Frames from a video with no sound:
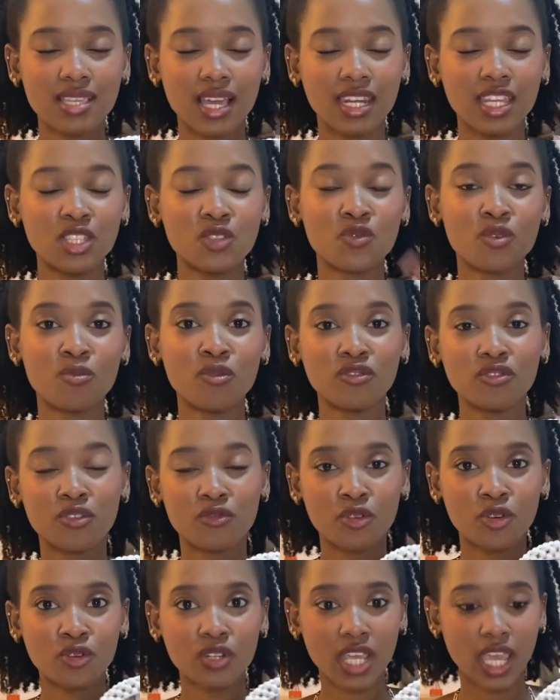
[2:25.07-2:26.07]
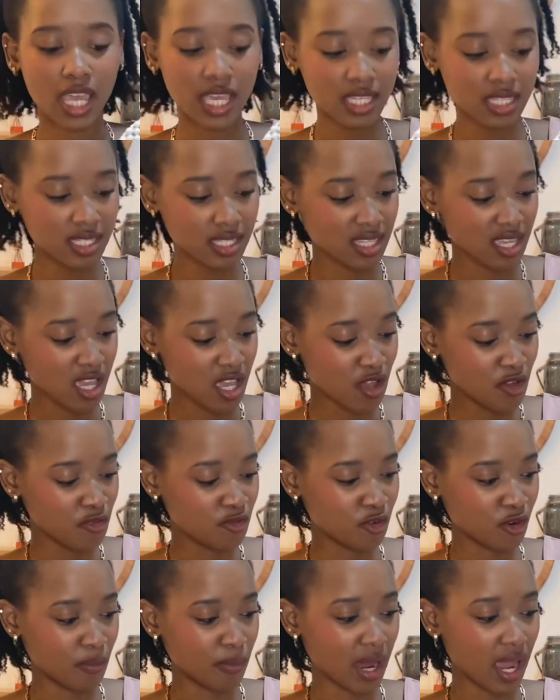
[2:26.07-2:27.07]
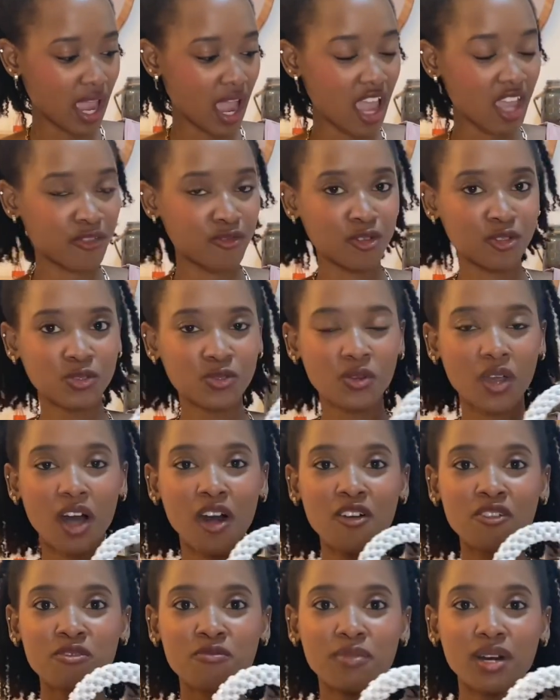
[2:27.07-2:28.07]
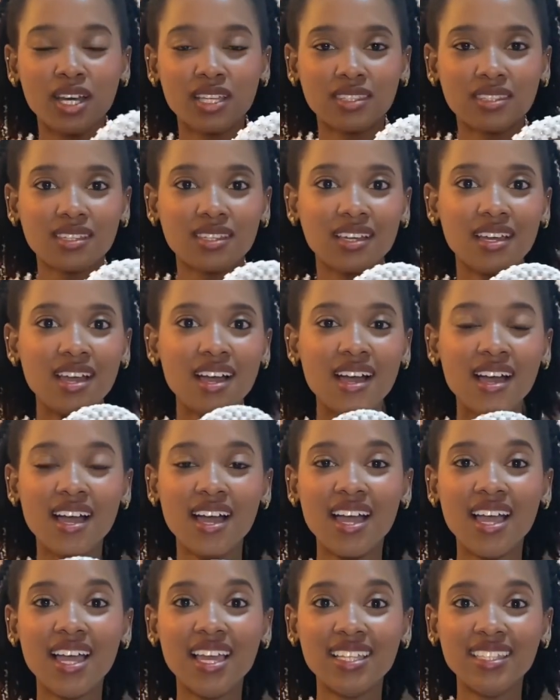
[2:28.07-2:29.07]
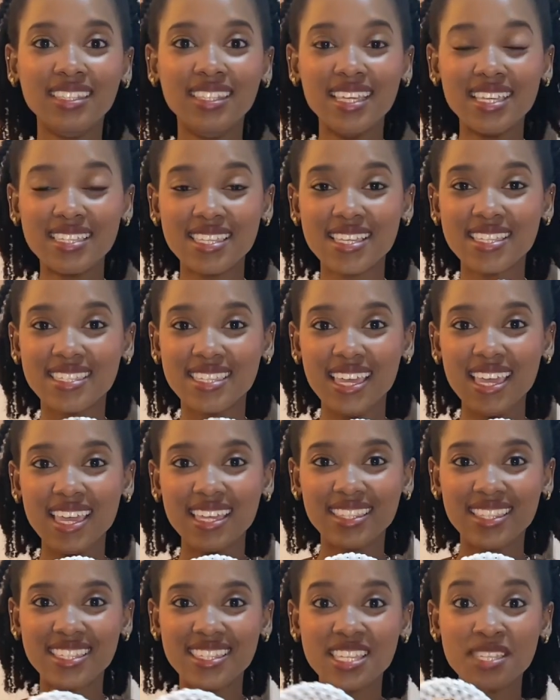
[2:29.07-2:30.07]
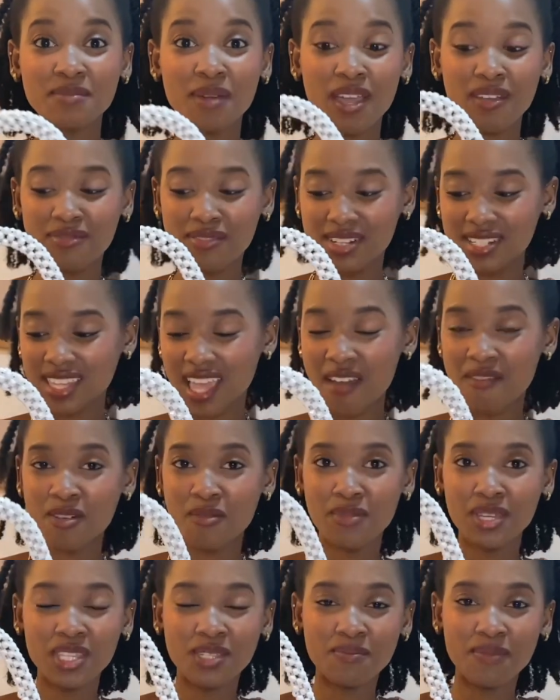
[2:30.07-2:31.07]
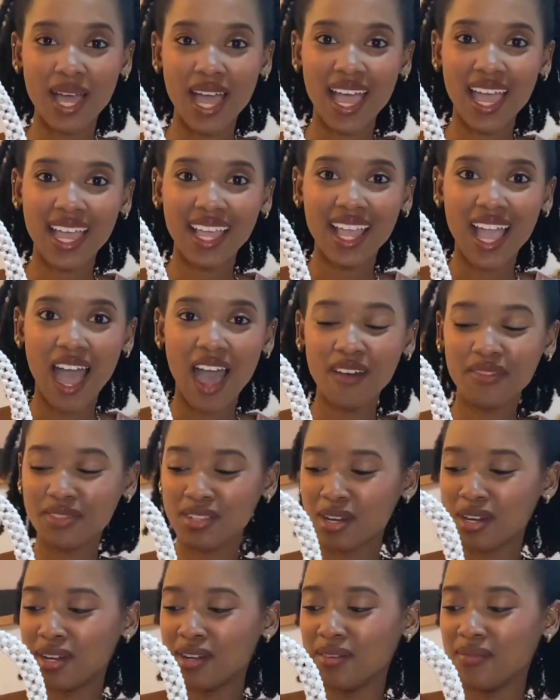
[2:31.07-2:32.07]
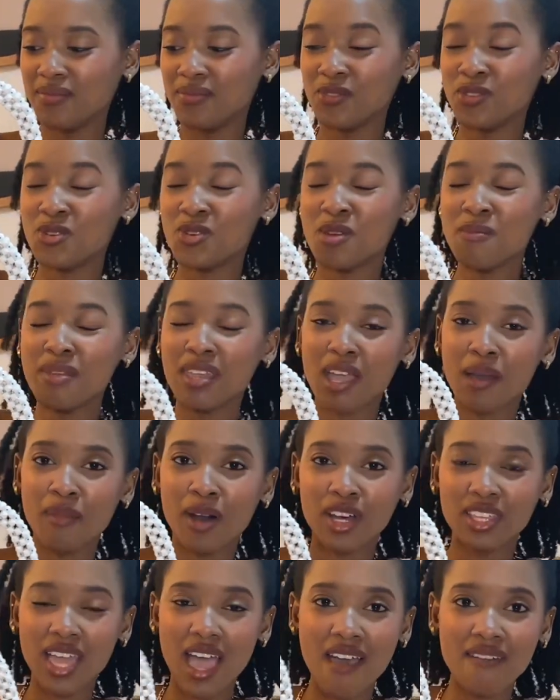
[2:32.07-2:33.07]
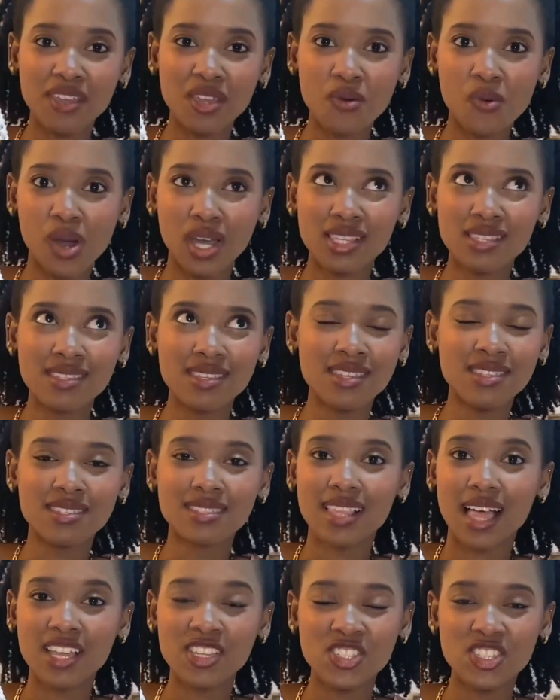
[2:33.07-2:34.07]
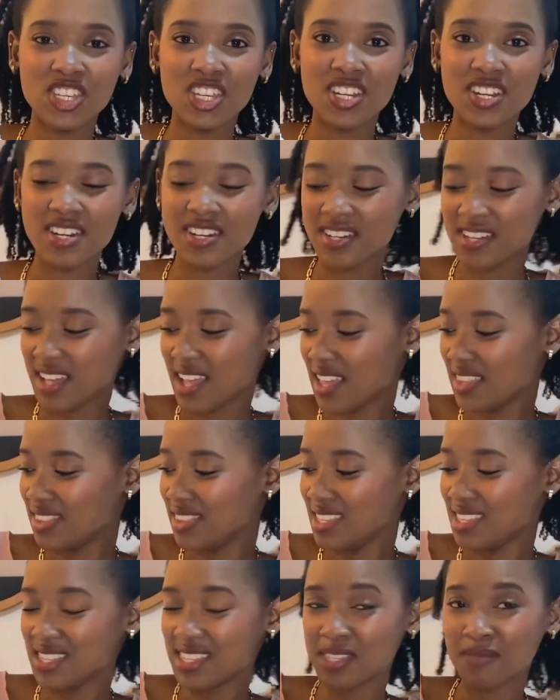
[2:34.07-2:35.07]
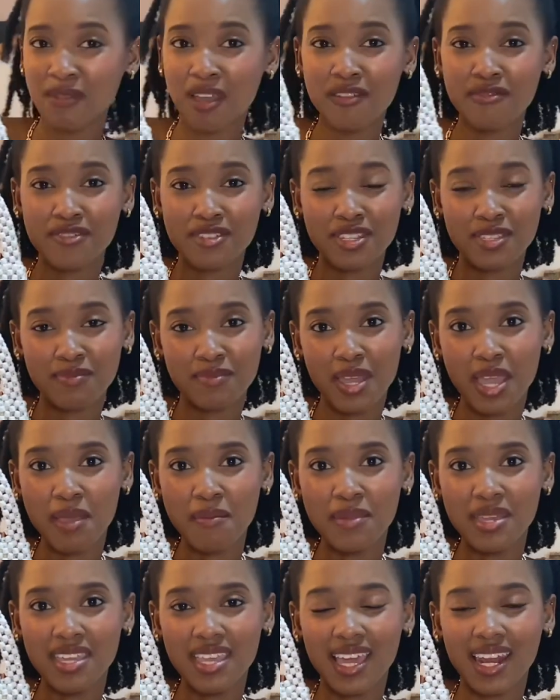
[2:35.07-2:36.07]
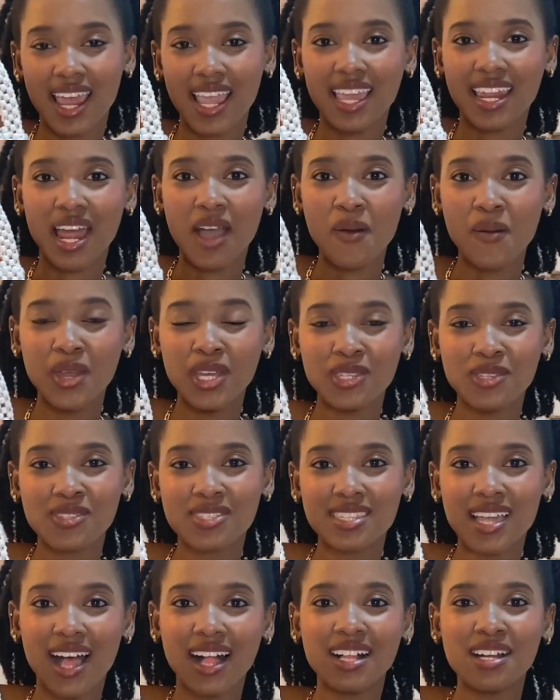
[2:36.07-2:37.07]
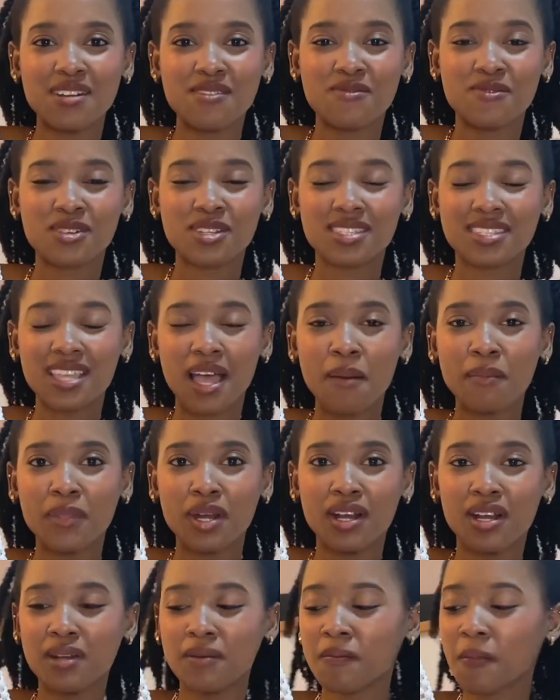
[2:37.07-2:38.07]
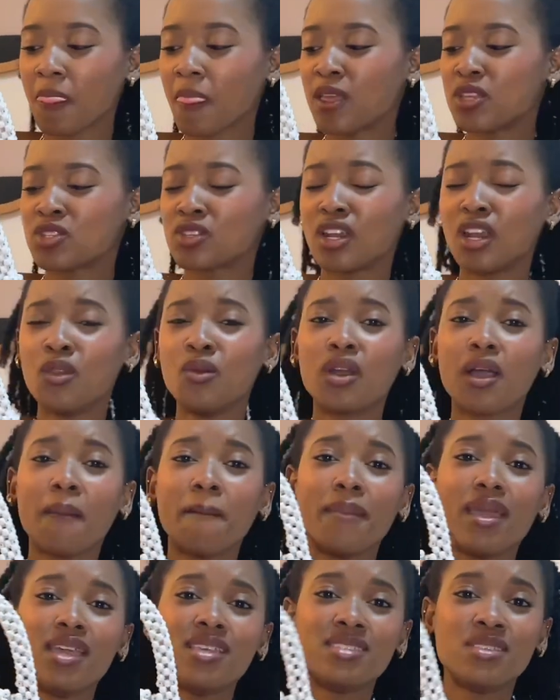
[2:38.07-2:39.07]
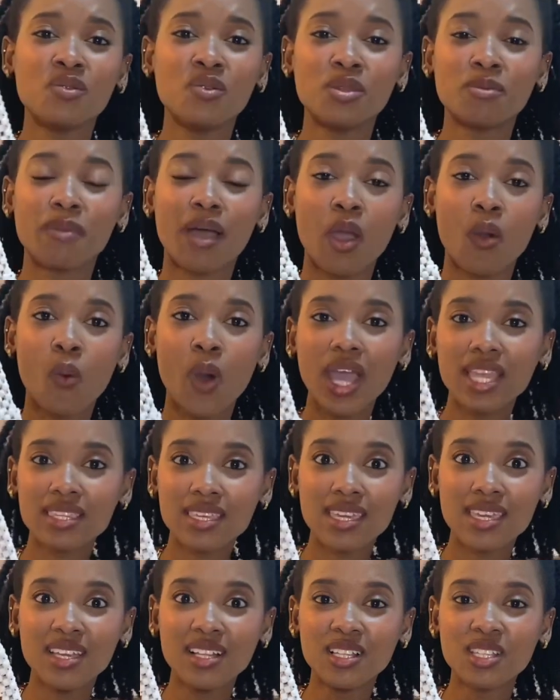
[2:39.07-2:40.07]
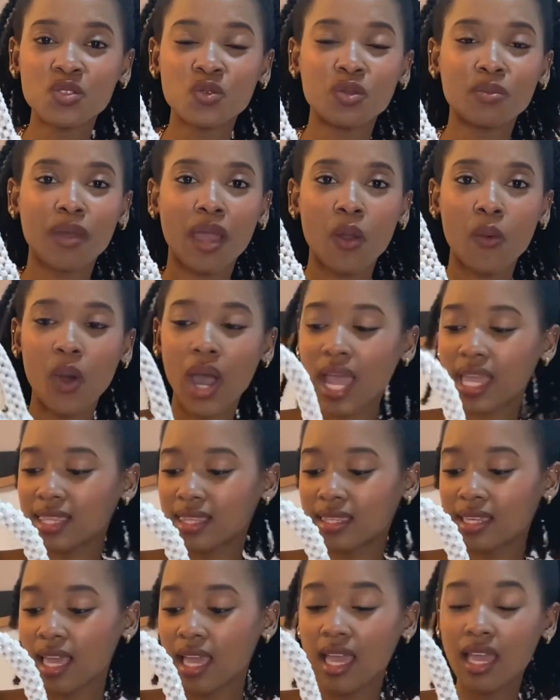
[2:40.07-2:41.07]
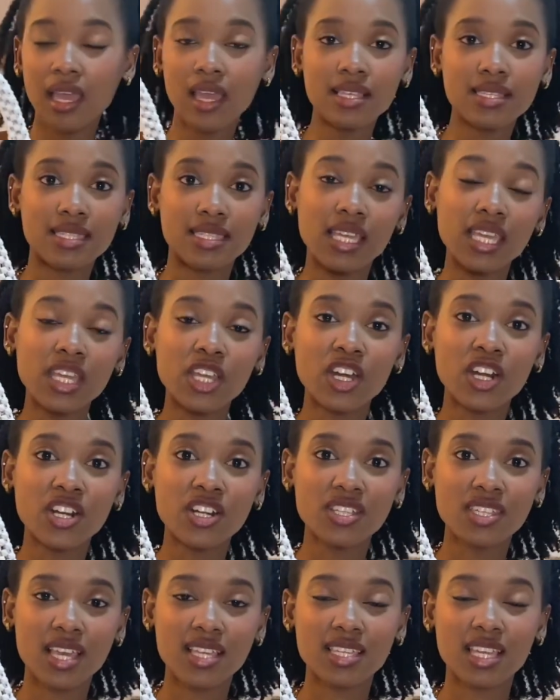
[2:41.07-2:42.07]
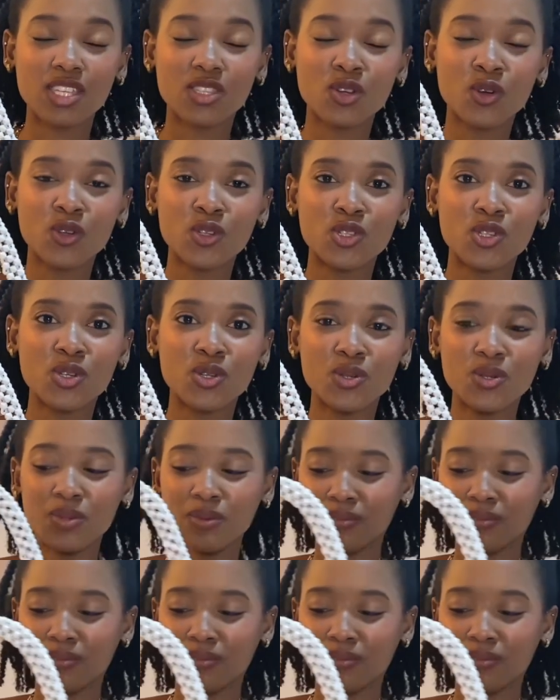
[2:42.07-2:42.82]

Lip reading: I need to remove the phone case for my iPhone 12, but this is it. This is my first ever beads bag after dreaming about having one since last year. This is my first baby and I cannot wait to style her for summer. It's gonna look amazing with my white heels, with my white sneakers, as I told you.